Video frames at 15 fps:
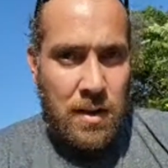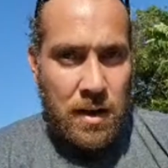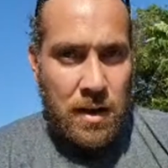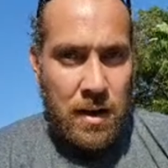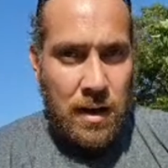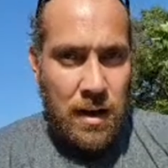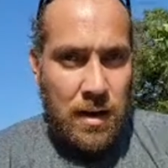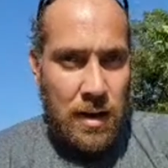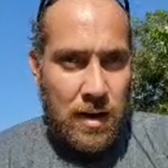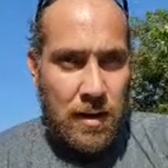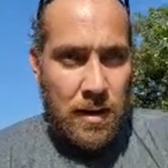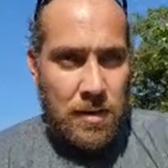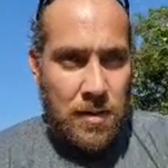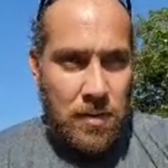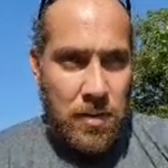
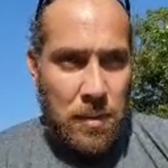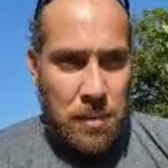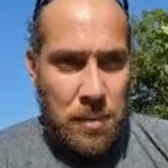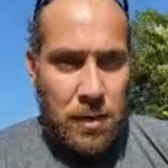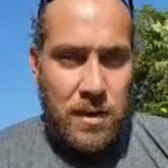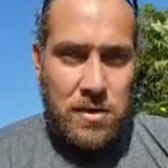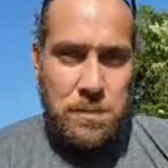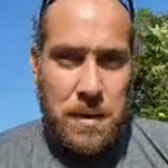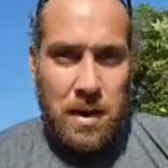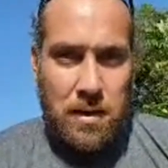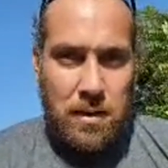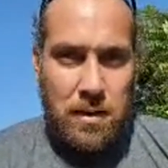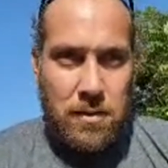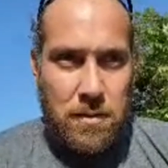the buildings being